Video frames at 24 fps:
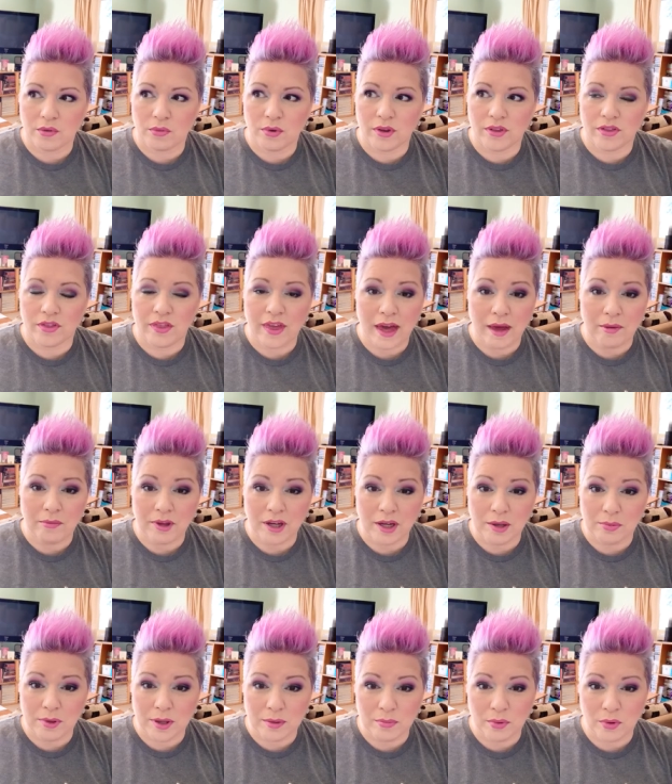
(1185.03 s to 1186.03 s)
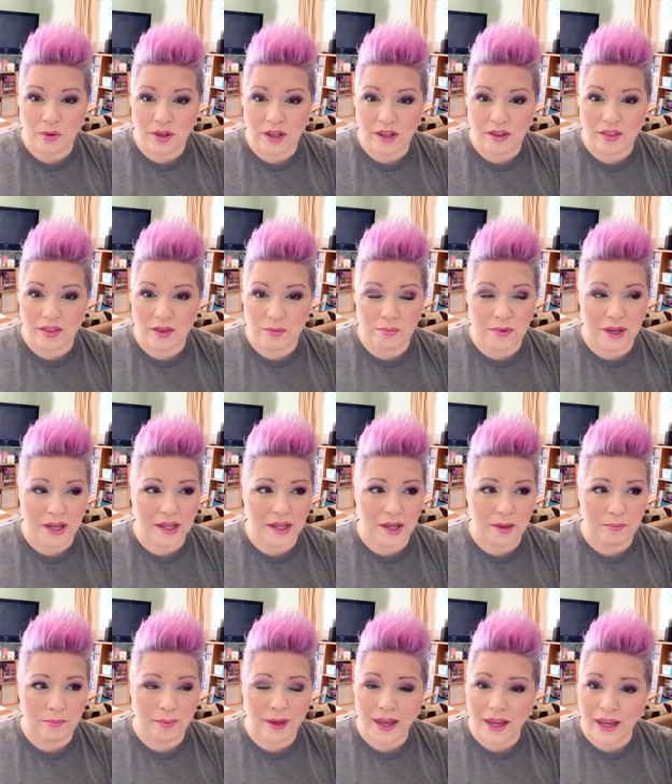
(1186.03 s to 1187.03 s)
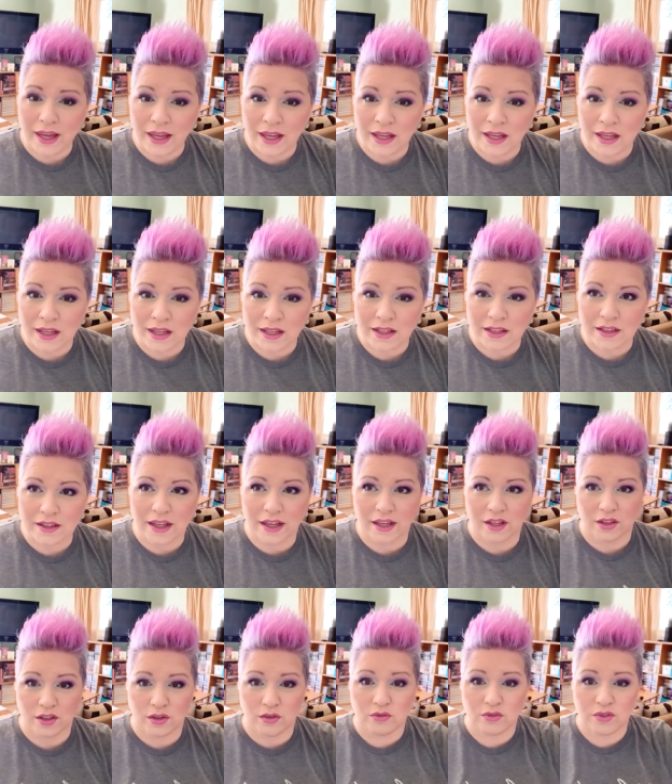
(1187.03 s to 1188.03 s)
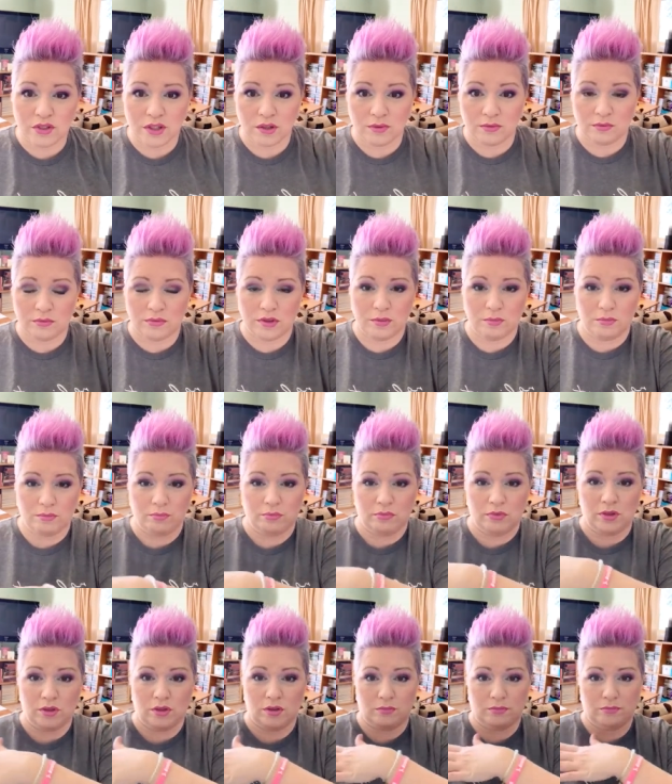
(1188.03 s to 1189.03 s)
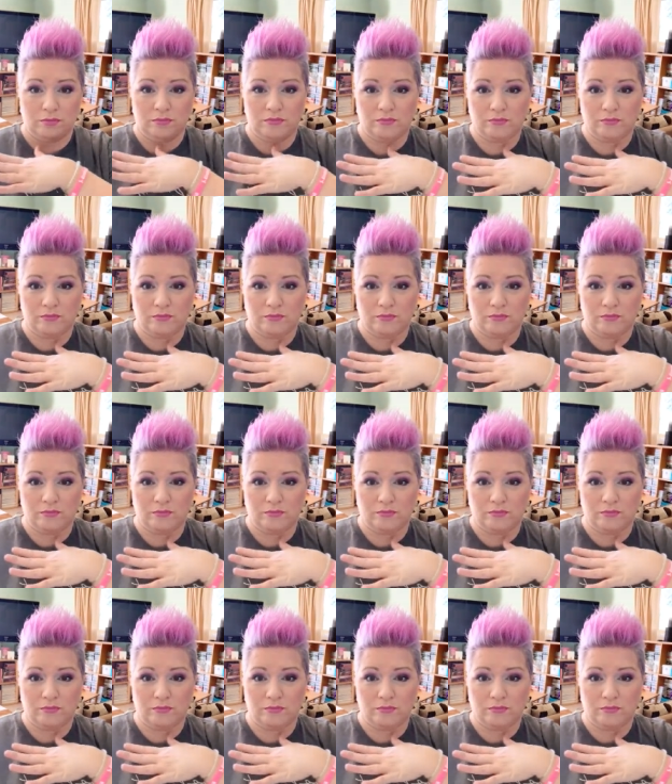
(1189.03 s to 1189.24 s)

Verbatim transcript: with that many people in the makeup bay, like you've seen the the